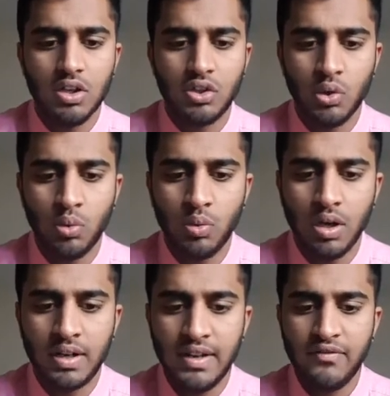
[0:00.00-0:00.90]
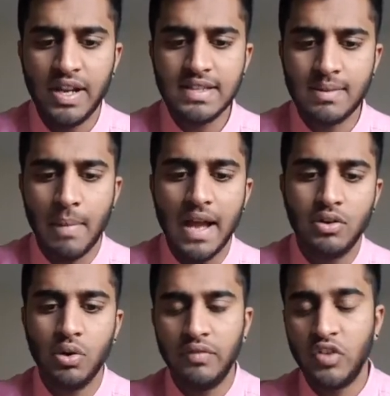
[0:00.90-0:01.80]
to rephrase the
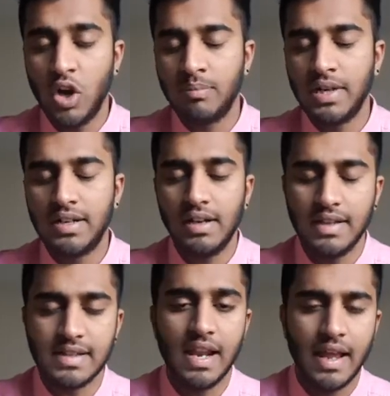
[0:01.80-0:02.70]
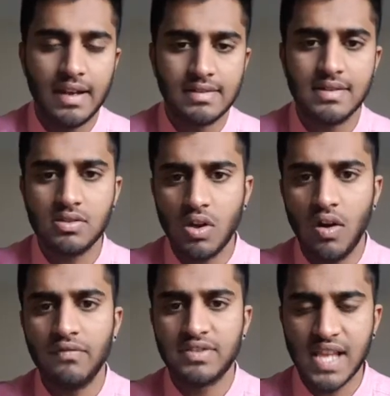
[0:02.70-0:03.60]
macro environmental analysis
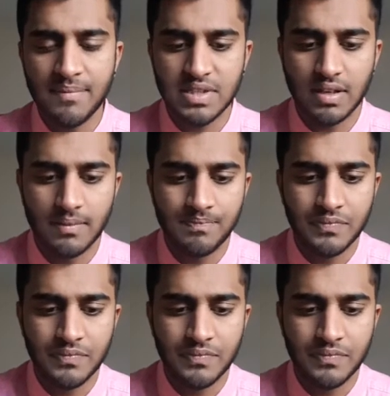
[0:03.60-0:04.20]
of Samsung.